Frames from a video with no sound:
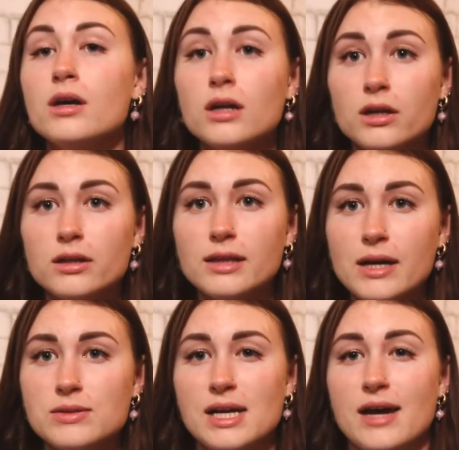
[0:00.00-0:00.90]
you're
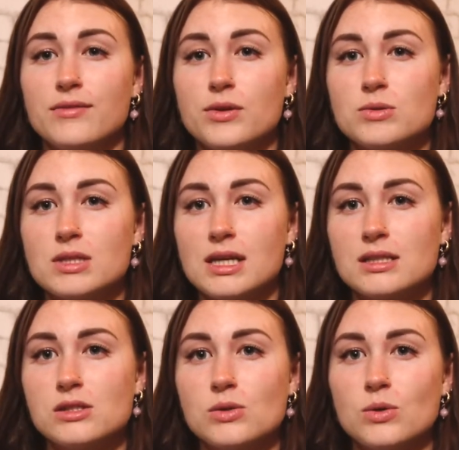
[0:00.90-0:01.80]
allowed to have those
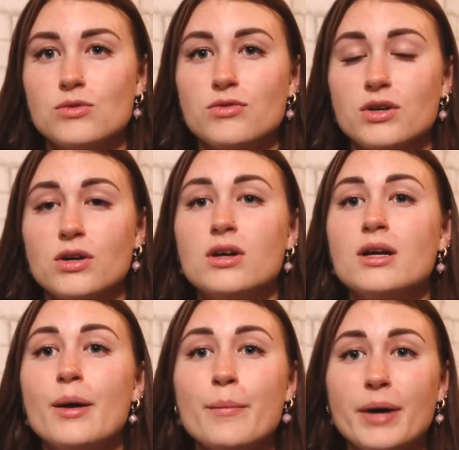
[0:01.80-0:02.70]
things, so you feel
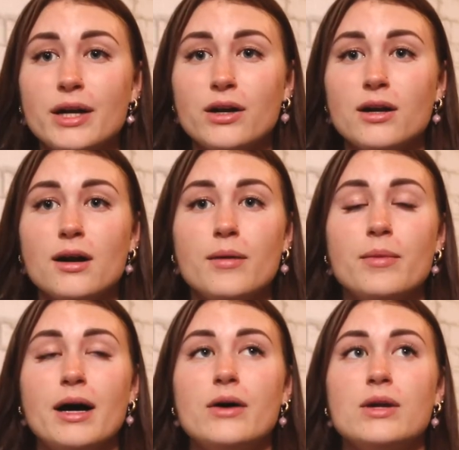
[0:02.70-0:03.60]
better
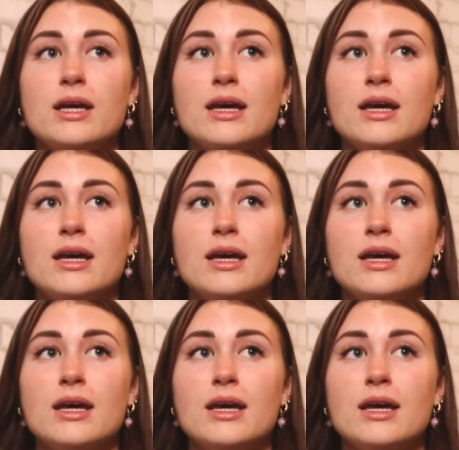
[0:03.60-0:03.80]
about it,